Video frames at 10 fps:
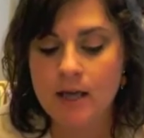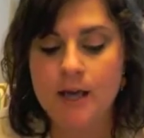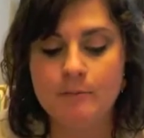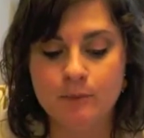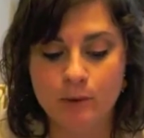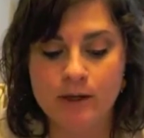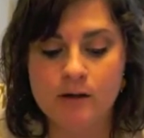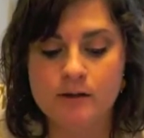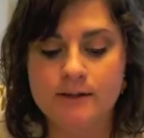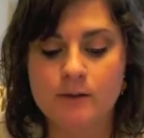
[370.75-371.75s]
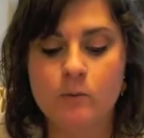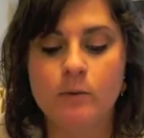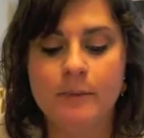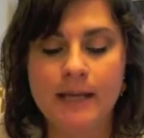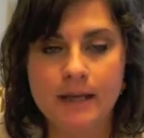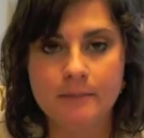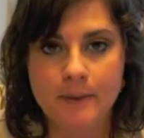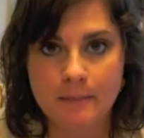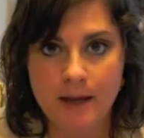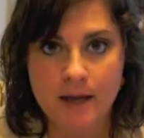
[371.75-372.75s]
employers will begin
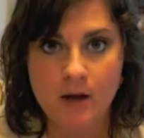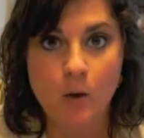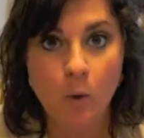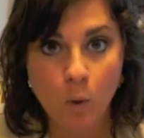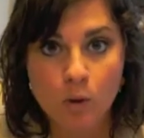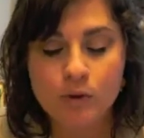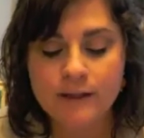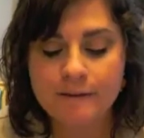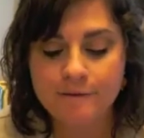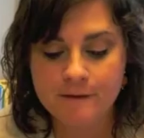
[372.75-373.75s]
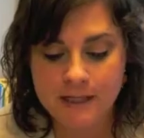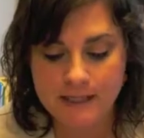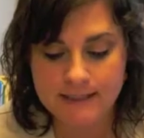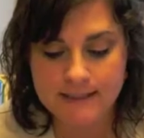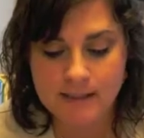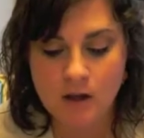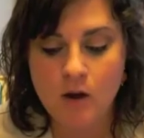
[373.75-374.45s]
paying quarterly fees